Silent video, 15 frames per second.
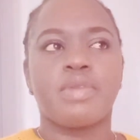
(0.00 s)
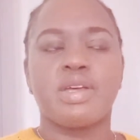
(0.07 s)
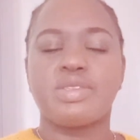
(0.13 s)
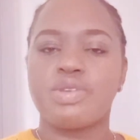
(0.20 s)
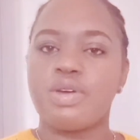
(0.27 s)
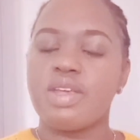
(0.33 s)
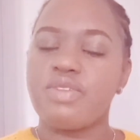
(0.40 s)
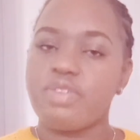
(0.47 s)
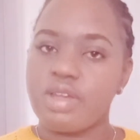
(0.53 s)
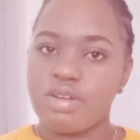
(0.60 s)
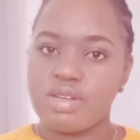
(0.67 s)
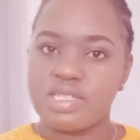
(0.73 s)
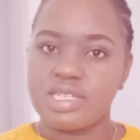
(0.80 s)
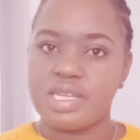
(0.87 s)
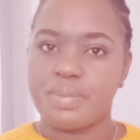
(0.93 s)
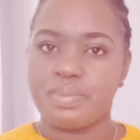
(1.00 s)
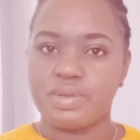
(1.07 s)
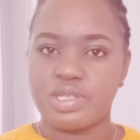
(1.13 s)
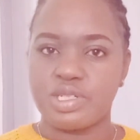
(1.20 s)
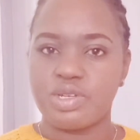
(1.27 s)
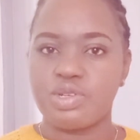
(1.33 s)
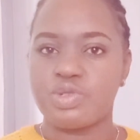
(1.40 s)
So if you're not in a
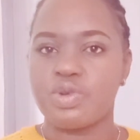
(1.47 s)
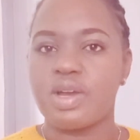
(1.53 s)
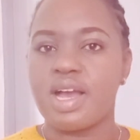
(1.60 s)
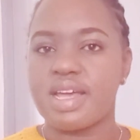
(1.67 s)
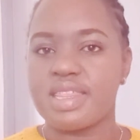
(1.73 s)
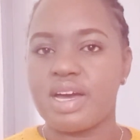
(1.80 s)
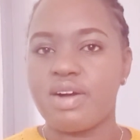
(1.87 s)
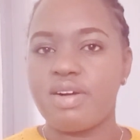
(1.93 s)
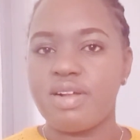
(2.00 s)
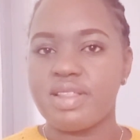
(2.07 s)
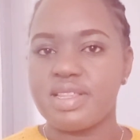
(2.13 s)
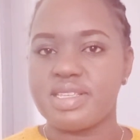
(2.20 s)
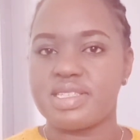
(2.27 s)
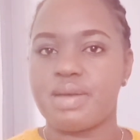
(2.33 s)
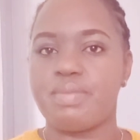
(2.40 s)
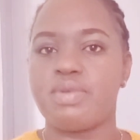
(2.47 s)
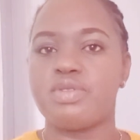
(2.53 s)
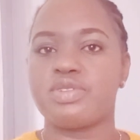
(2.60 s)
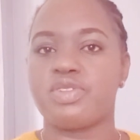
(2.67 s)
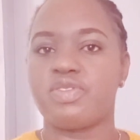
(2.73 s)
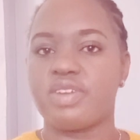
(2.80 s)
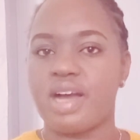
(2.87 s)
position to gather all these
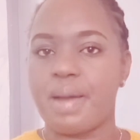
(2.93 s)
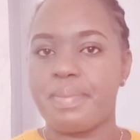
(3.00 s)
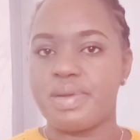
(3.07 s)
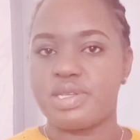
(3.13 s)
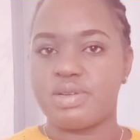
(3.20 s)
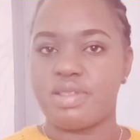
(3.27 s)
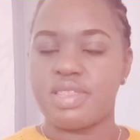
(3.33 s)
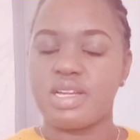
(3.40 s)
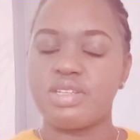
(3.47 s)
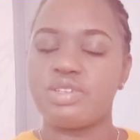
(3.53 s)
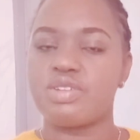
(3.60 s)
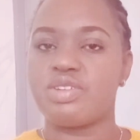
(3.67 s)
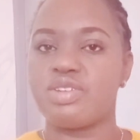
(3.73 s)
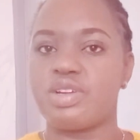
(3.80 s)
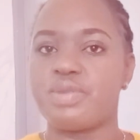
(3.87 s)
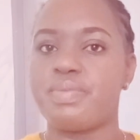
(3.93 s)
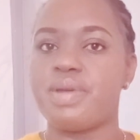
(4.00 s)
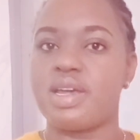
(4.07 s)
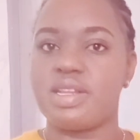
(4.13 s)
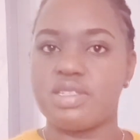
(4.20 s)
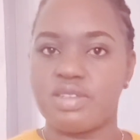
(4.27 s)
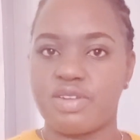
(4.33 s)
amounts of capital, that should not
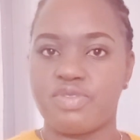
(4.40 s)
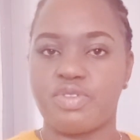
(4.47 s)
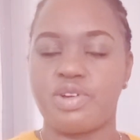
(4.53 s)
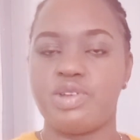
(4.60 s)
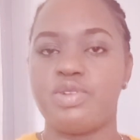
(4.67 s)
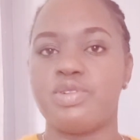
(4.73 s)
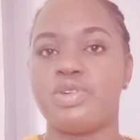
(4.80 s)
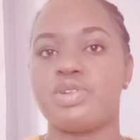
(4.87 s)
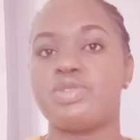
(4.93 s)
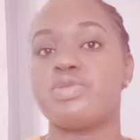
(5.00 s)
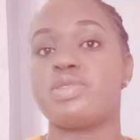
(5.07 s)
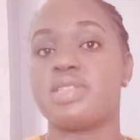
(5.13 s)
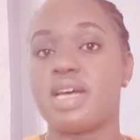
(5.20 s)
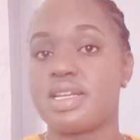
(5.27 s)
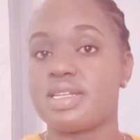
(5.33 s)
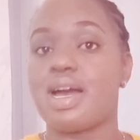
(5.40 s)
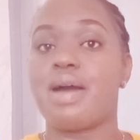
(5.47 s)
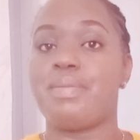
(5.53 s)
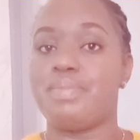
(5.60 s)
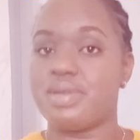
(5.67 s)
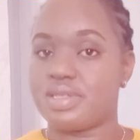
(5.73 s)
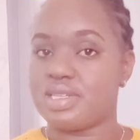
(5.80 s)
be a reason for you not to start
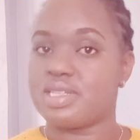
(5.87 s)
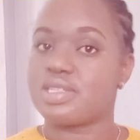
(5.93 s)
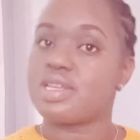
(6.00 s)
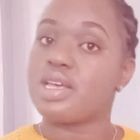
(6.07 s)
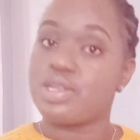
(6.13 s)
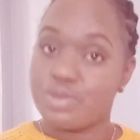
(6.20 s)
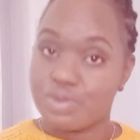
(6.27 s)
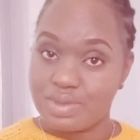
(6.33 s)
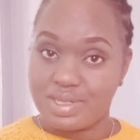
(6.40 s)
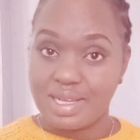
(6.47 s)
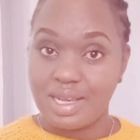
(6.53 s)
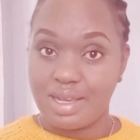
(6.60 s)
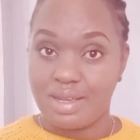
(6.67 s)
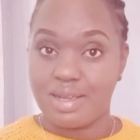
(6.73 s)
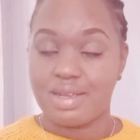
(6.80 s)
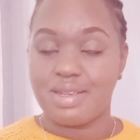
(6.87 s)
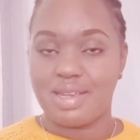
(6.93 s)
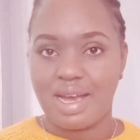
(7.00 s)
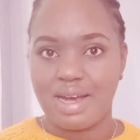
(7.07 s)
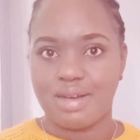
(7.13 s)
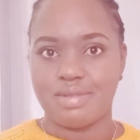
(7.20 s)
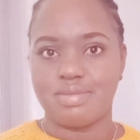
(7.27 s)
a business today.
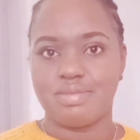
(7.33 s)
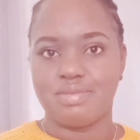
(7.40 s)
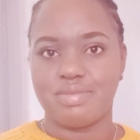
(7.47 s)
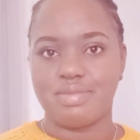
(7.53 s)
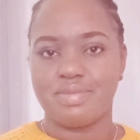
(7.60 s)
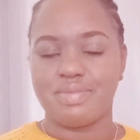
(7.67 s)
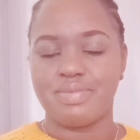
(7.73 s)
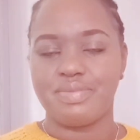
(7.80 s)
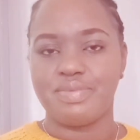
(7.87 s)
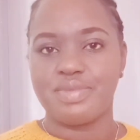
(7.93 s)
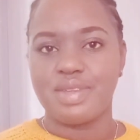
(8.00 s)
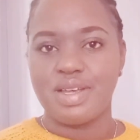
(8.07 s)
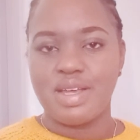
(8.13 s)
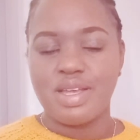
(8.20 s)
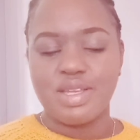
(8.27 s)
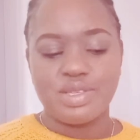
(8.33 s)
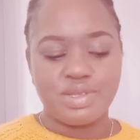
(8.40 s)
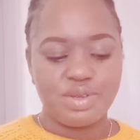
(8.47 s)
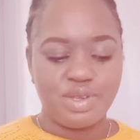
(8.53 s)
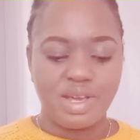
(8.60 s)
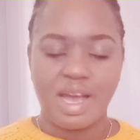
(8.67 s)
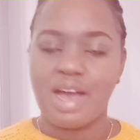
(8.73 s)
Yeah.
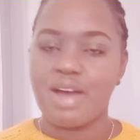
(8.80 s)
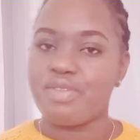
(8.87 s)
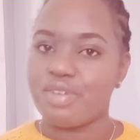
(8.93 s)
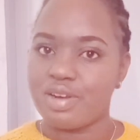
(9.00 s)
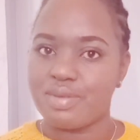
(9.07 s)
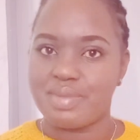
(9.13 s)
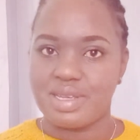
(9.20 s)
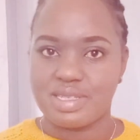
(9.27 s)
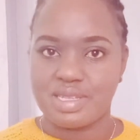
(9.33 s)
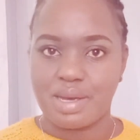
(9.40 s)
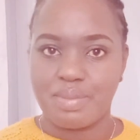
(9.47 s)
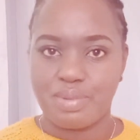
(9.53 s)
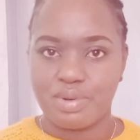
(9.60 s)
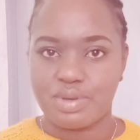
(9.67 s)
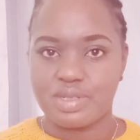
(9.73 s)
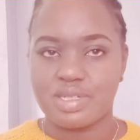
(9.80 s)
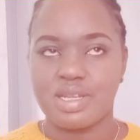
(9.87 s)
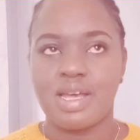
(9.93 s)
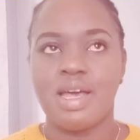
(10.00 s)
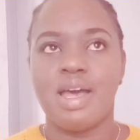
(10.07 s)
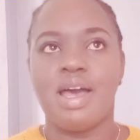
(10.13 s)
So you have all my support.